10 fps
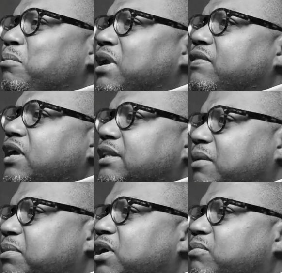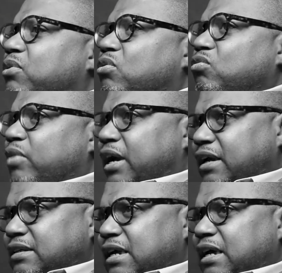but I think that people
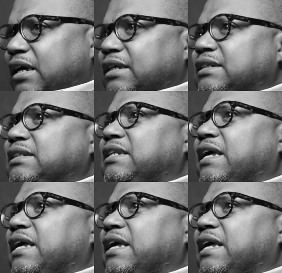recognize